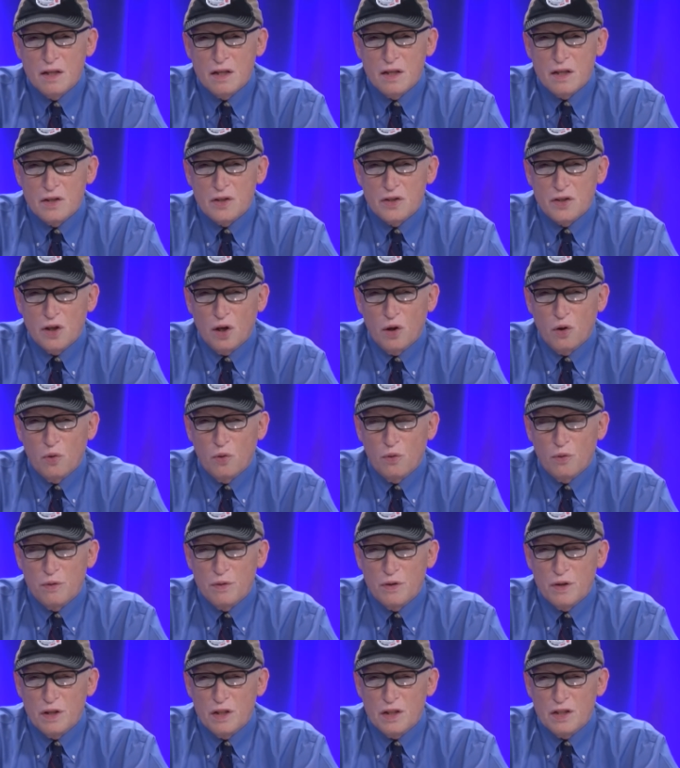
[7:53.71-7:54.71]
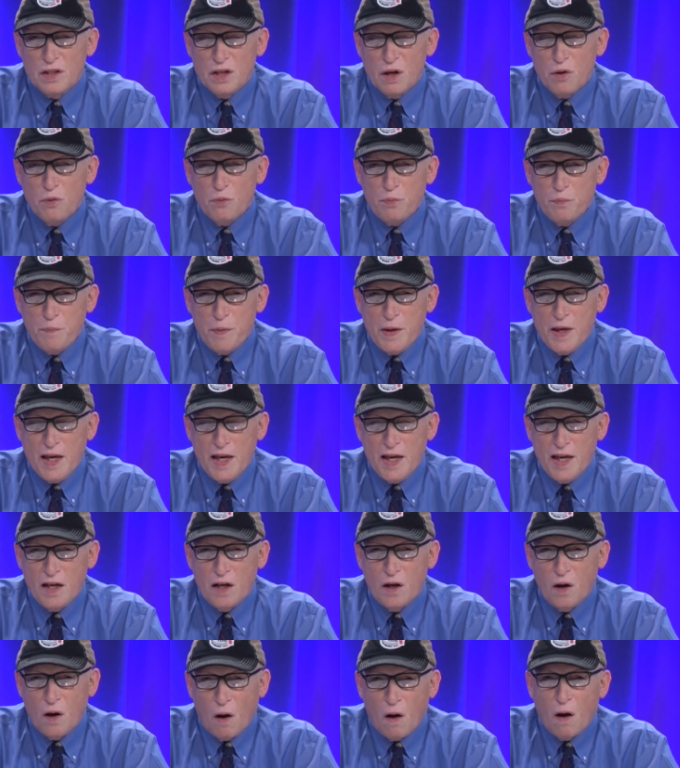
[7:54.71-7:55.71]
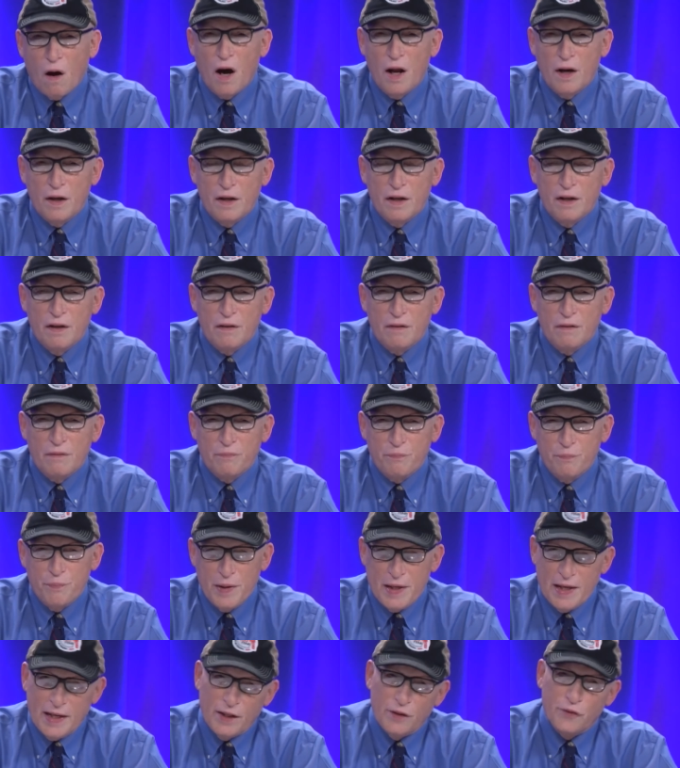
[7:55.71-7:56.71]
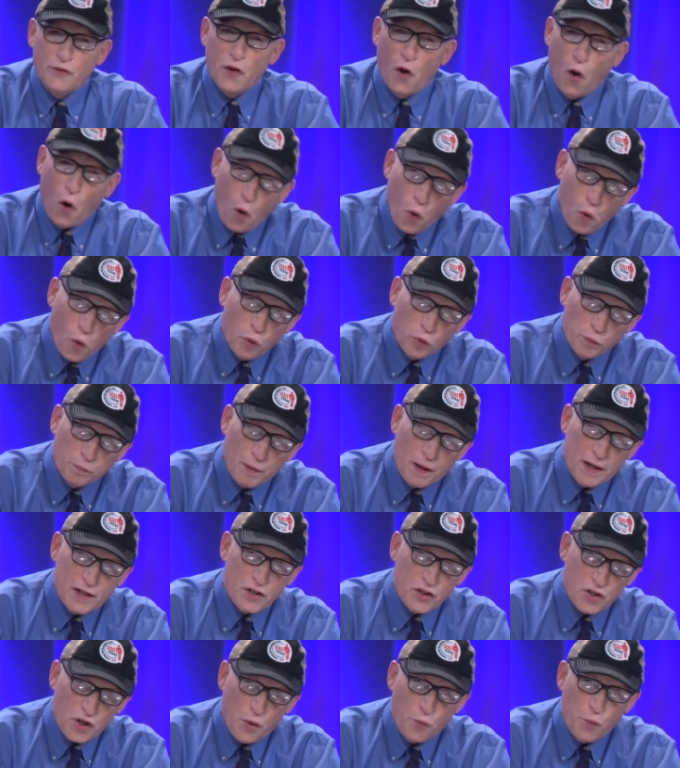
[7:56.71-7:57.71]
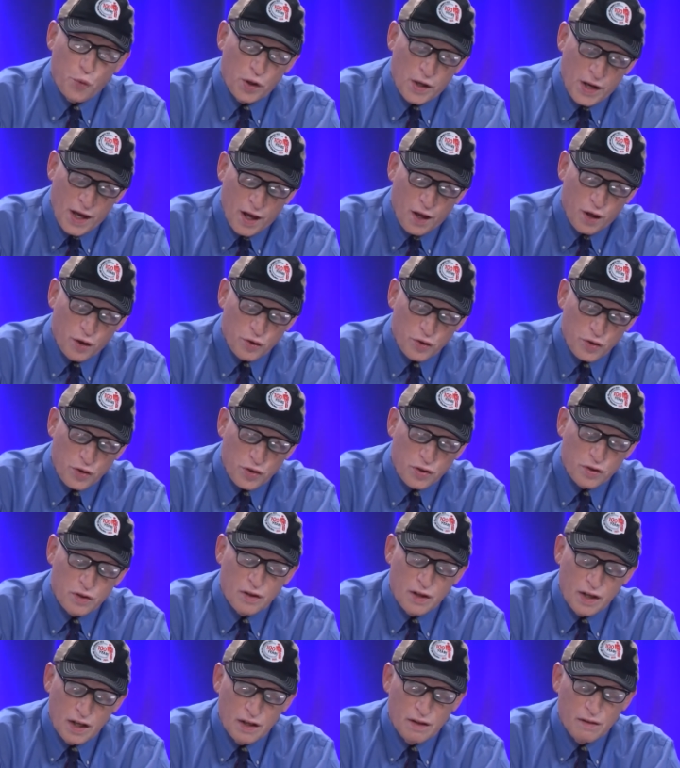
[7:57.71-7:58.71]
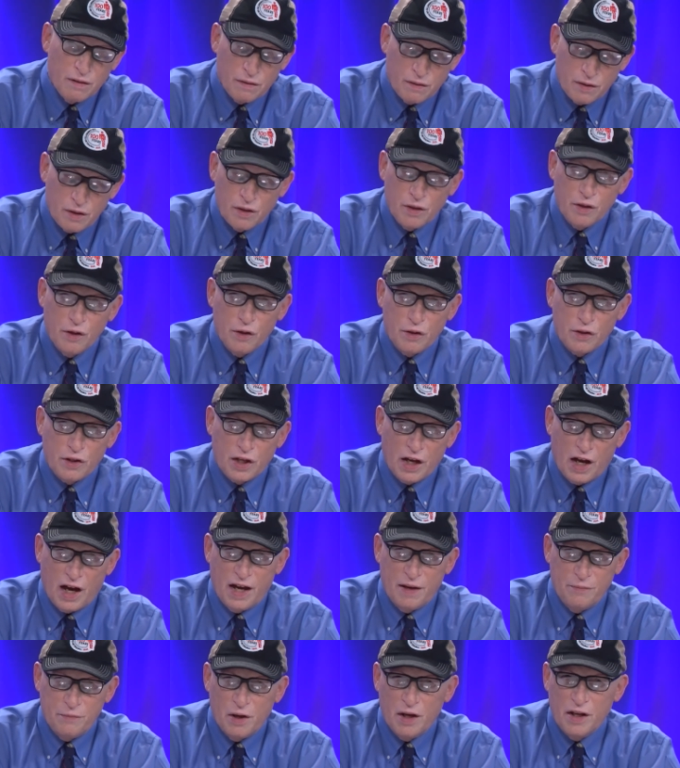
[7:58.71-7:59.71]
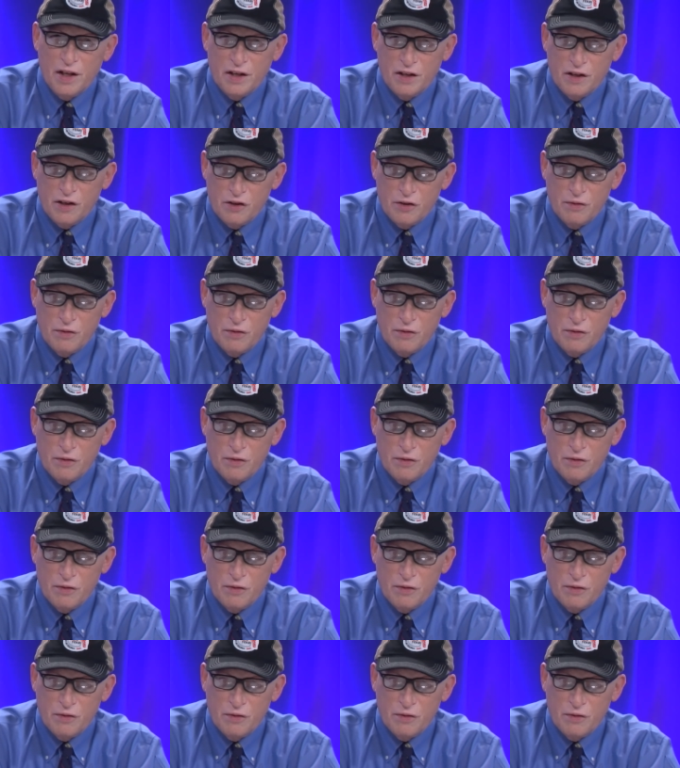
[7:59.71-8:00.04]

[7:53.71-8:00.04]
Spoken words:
So don't be caught being told by someone else your time